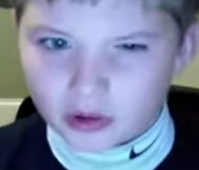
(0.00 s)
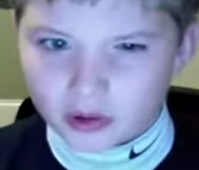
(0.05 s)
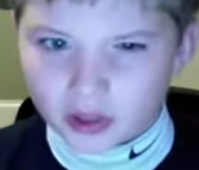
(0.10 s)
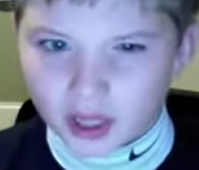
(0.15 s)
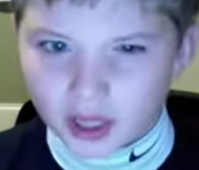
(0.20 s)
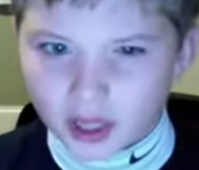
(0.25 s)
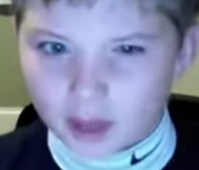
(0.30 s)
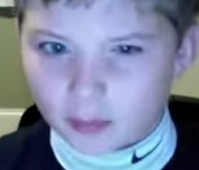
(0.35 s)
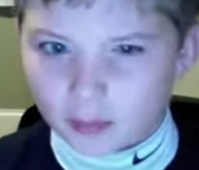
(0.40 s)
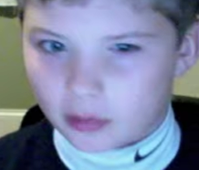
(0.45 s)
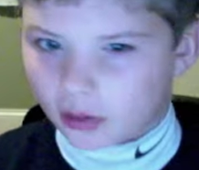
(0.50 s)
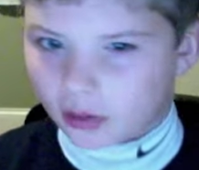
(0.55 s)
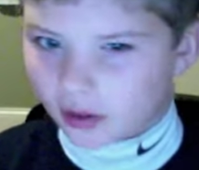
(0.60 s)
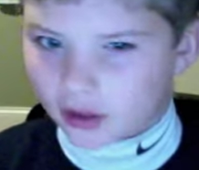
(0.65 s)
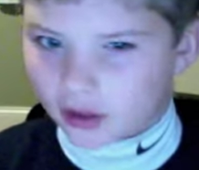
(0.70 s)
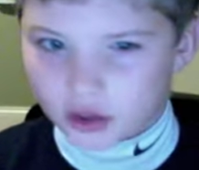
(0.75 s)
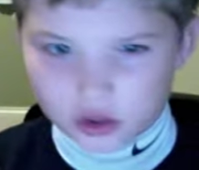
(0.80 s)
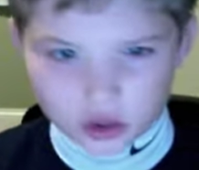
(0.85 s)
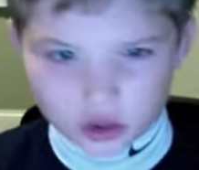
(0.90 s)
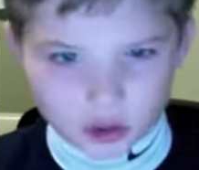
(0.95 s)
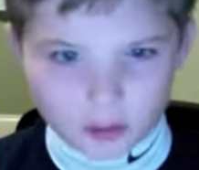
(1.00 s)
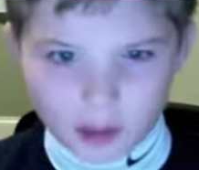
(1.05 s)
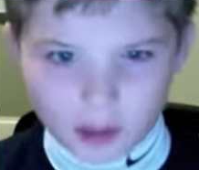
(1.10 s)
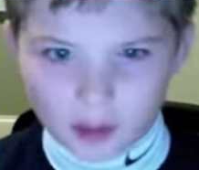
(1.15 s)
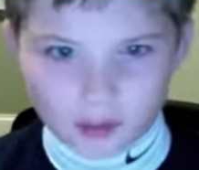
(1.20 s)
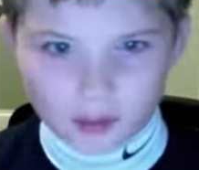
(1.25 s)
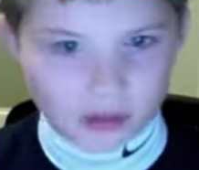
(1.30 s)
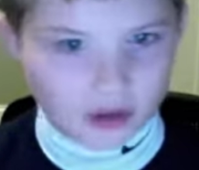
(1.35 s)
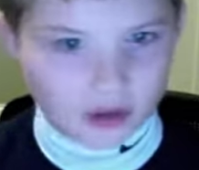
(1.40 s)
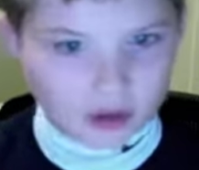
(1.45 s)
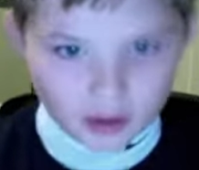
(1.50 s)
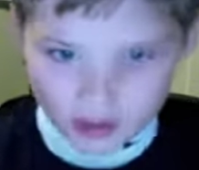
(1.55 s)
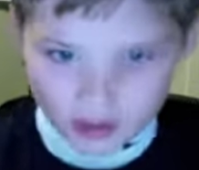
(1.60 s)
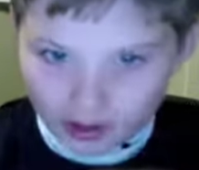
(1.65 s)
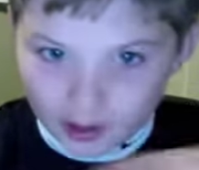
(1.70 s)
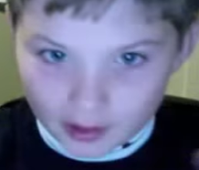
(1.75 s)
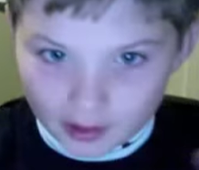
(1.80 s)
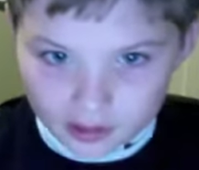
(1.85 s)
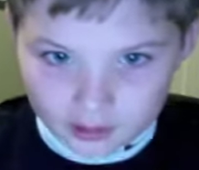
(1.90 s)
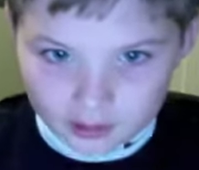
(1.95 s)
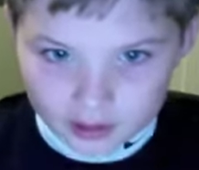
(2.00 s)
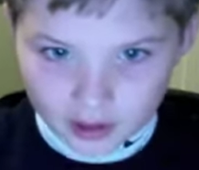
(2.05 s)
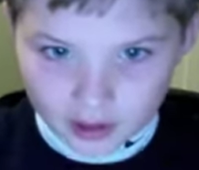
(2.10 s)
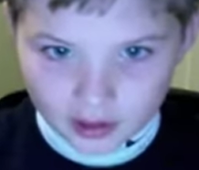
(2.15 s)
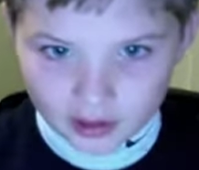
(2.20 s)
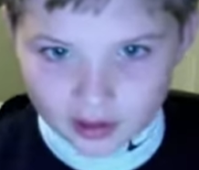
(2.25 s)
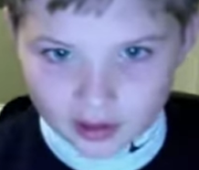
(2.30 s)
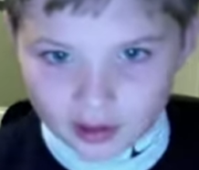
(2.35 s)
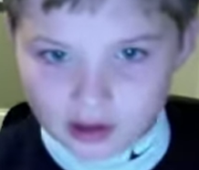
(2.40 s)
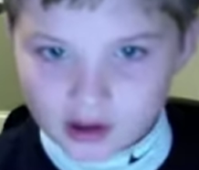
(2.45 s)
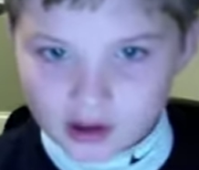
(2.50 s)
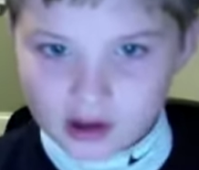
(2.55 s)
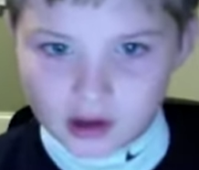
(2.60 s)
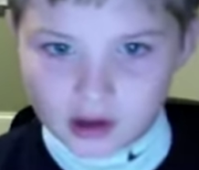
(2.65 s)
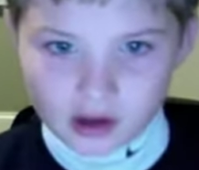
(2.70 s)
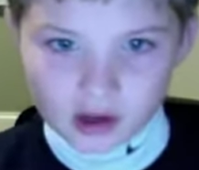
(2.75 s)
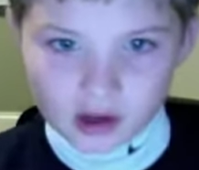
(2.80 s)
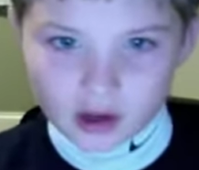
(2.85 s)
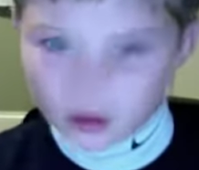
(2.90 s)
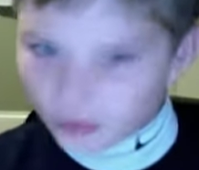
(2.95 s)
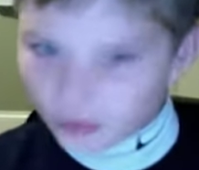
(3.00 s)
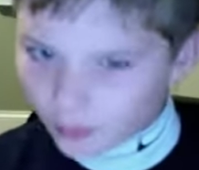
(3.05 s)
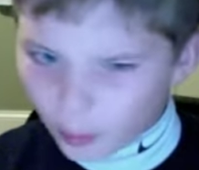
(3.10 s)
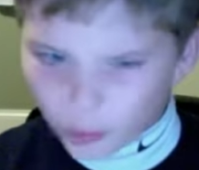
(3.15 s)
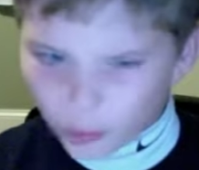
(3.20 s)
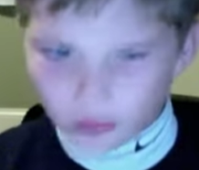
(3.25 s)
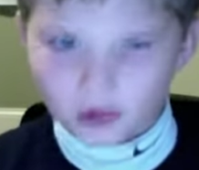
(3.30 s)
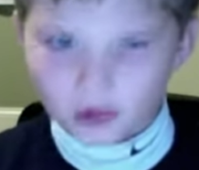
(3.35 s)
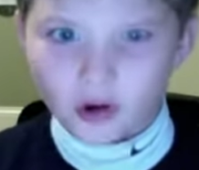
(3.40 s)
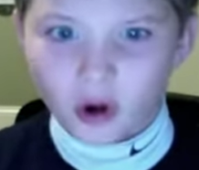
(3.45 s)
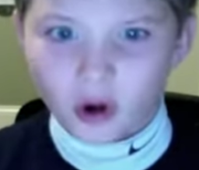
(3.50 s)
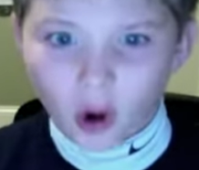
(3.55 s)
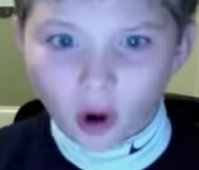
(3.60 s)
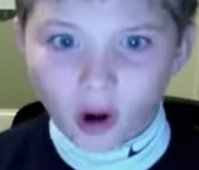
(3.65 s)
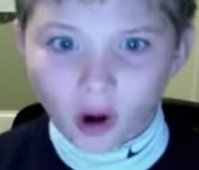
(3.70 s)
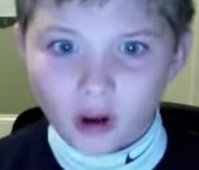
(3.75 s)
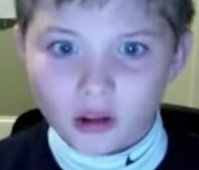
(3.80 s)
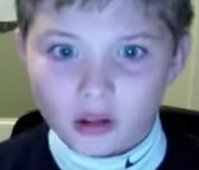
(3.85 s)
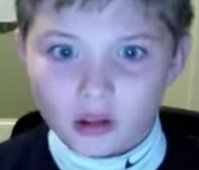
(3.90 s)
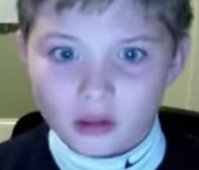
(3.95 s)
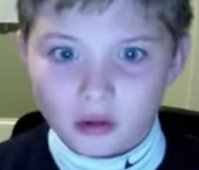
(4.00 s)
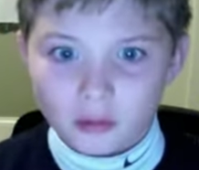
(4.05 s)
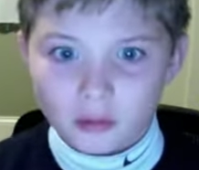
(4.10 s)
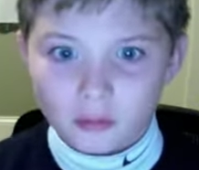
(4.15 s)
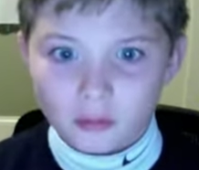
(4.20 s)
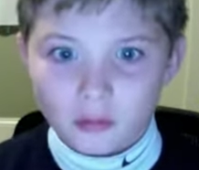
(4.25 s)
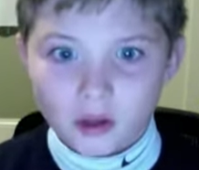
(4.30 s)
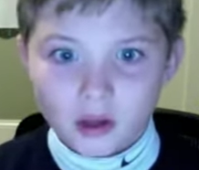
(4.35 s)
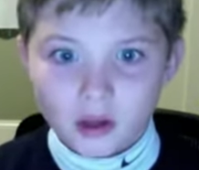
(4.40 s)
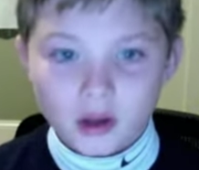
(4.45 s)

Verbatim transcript: games like shoot 'em ups and assassinates those are awesome.